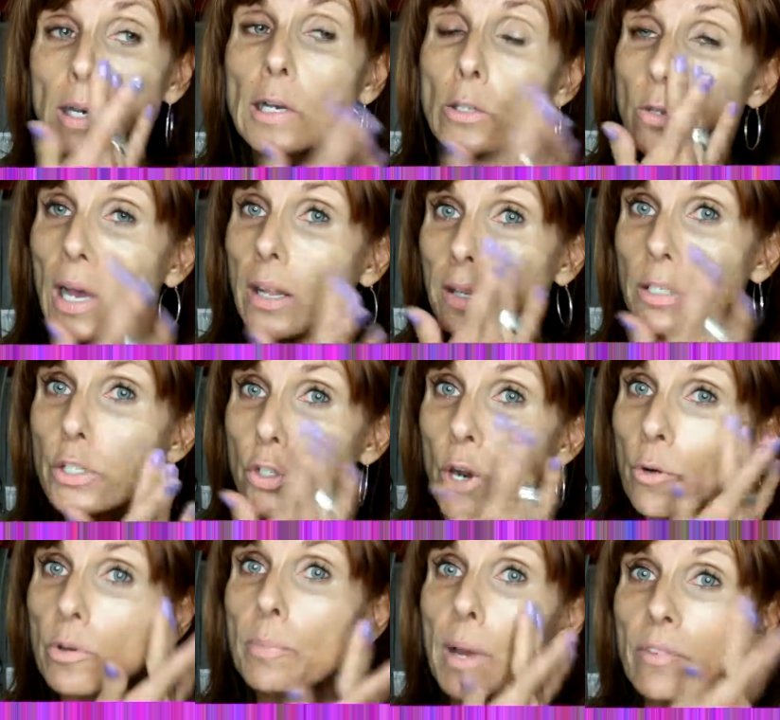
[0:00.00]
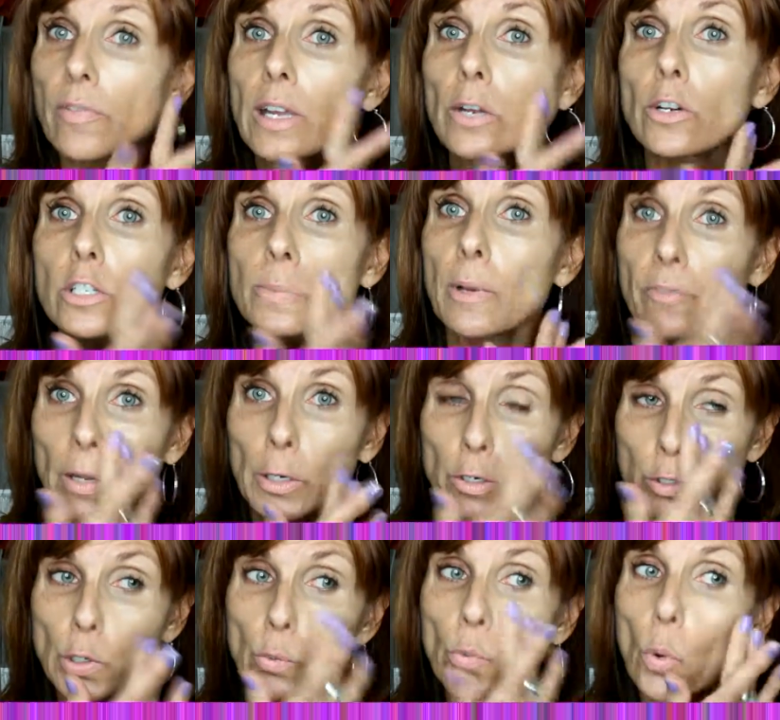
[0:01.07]
So I like to start with my fingers. My
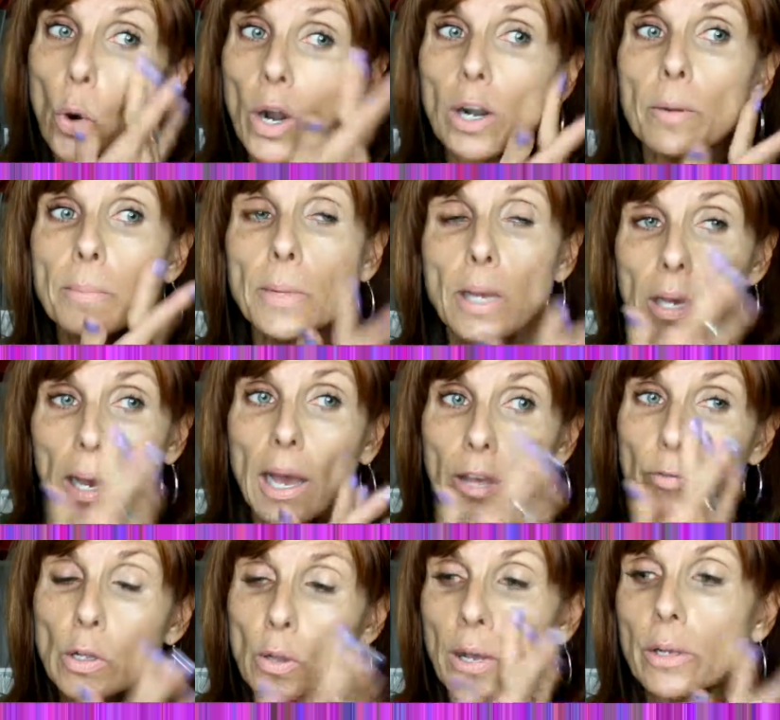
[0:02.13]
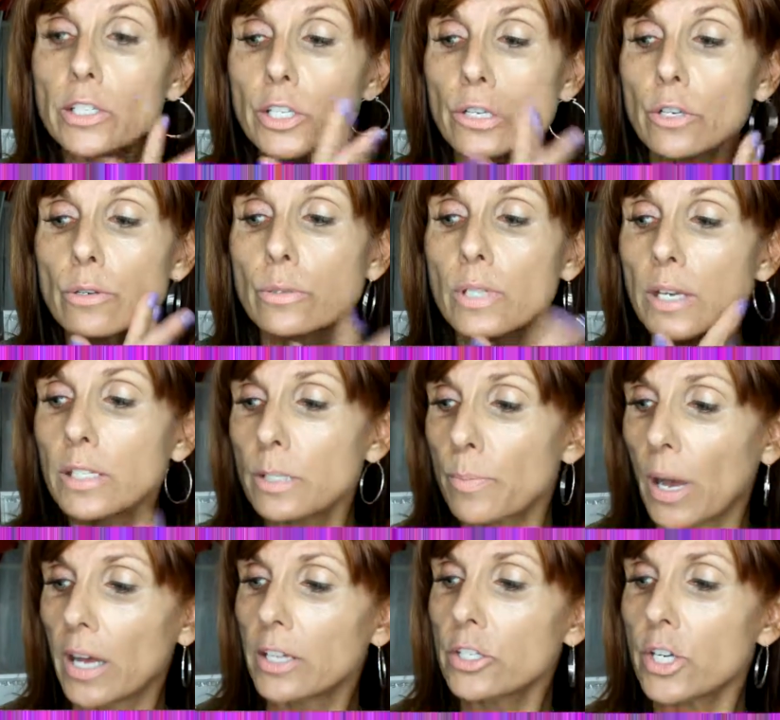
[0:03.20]
fingers are warm. If you like to use a
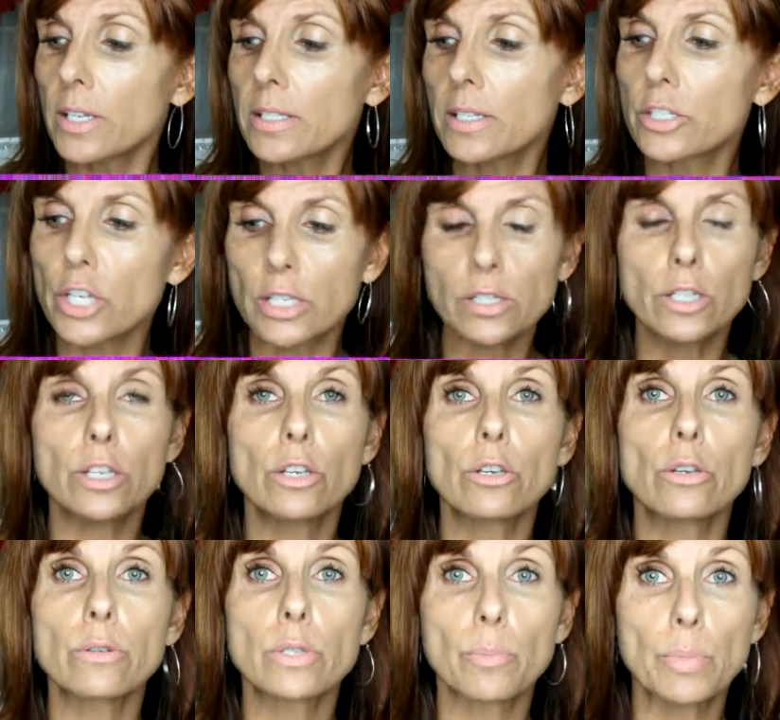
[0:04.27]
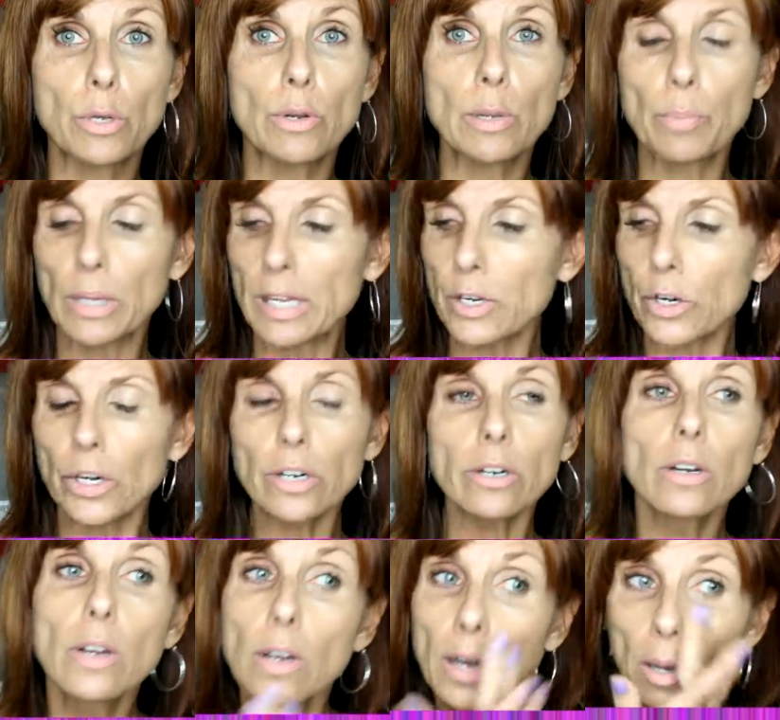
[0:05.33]
sponge, I suggest that you use a beauty blender.
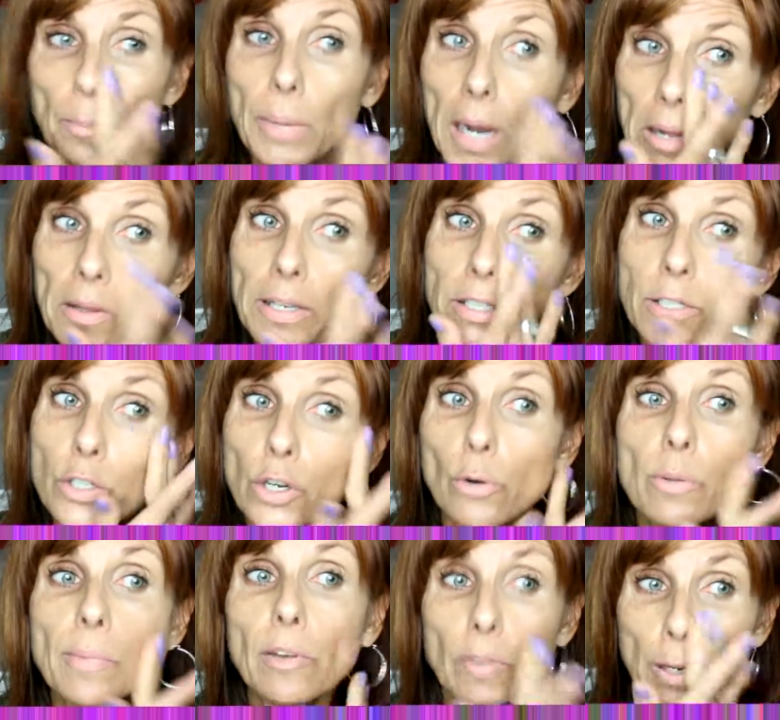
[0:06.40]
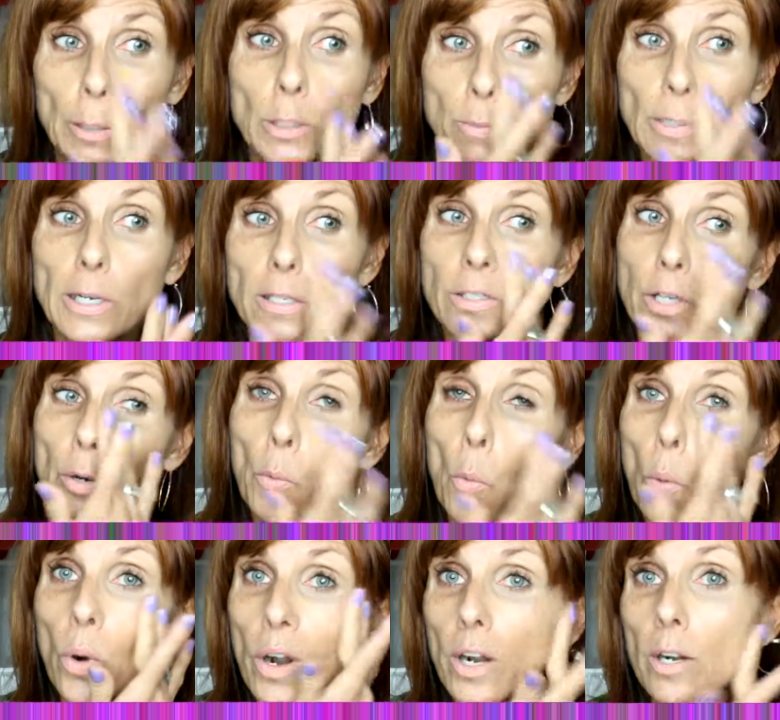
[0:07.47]
But I like to start with my fingers because they're
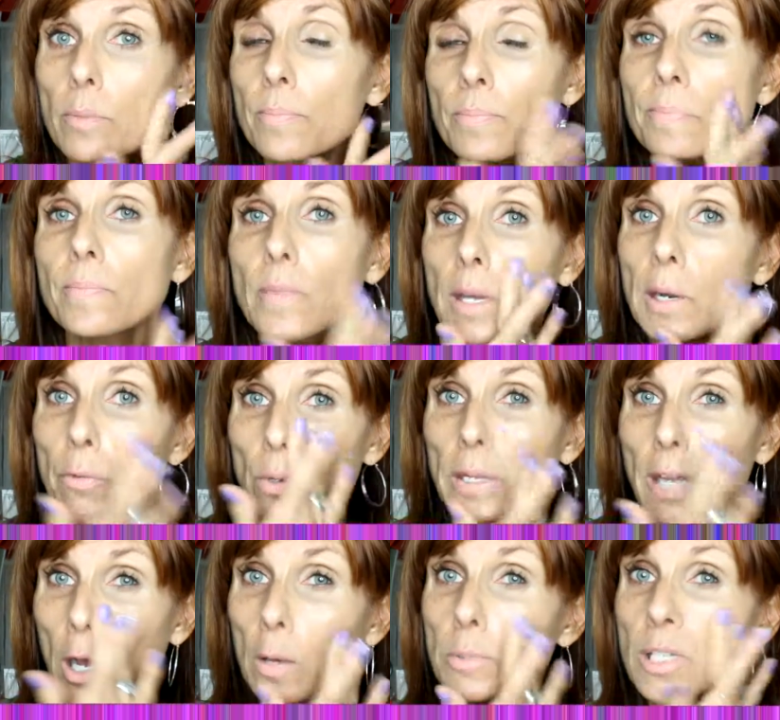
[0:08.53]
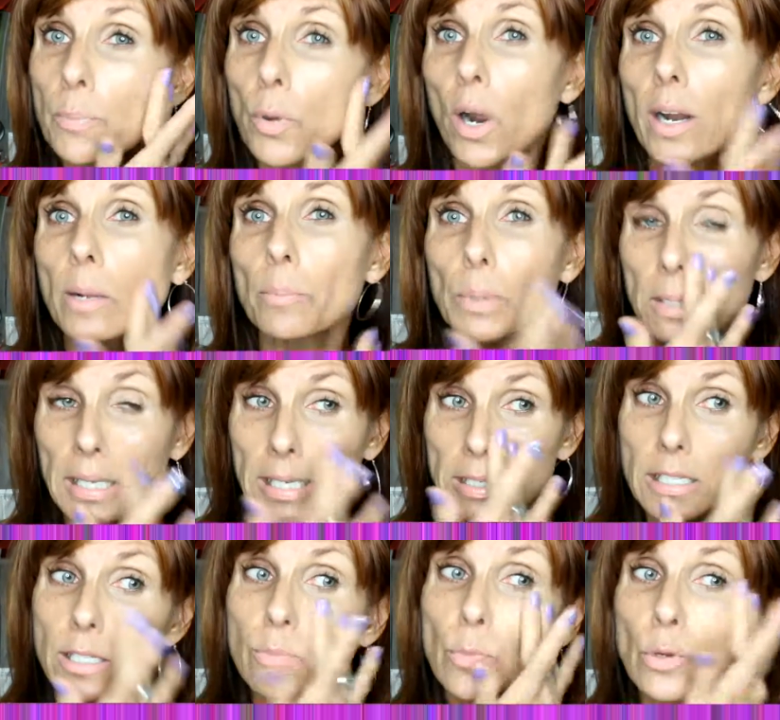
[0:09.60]
warm, and it really helps the product
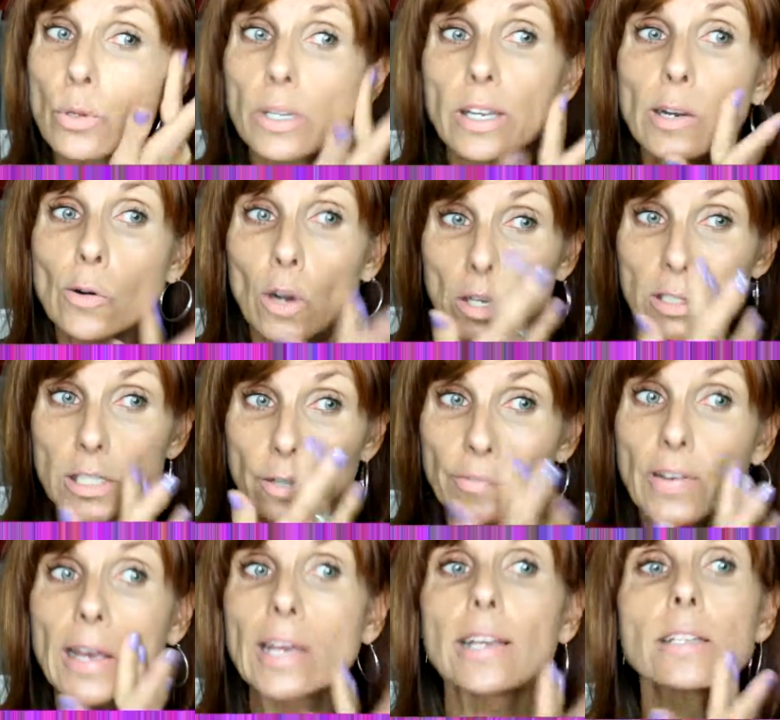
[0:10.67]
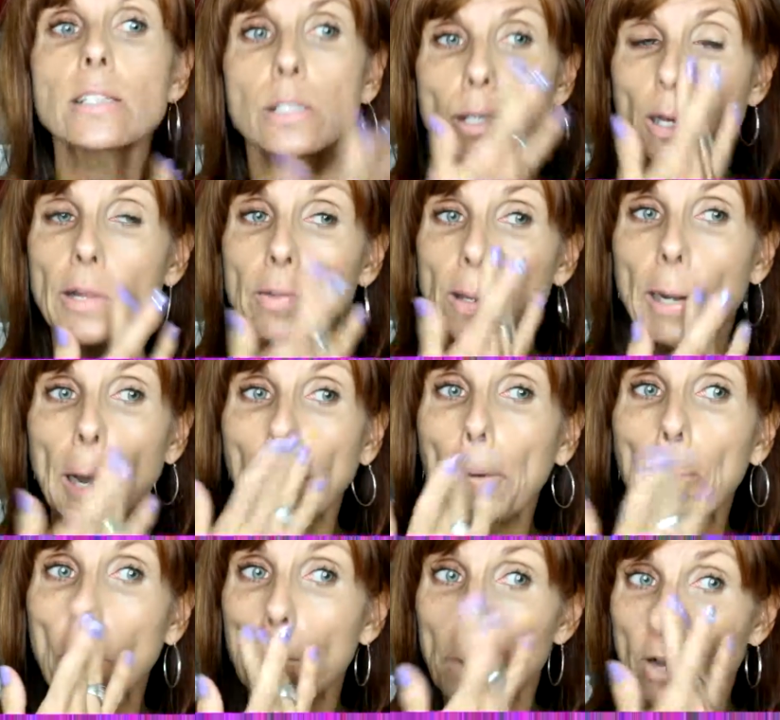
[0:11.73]
blend smoothly across the face. And then I
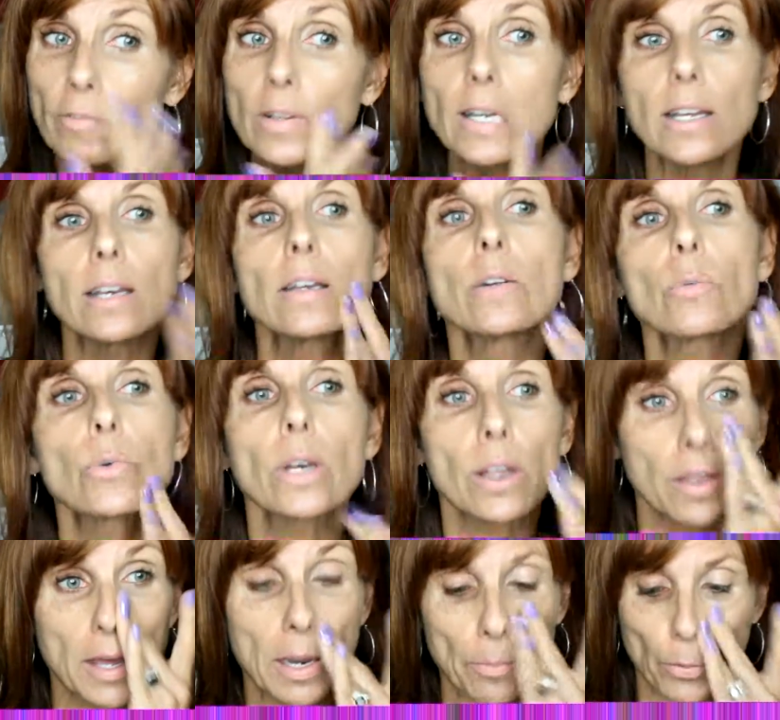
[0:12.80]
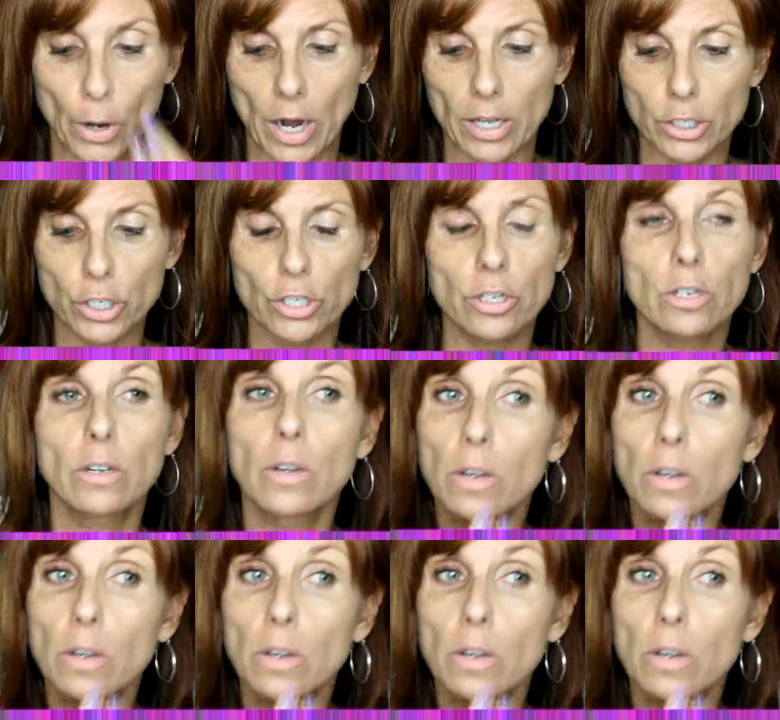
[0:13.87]
will buff it in with a brush.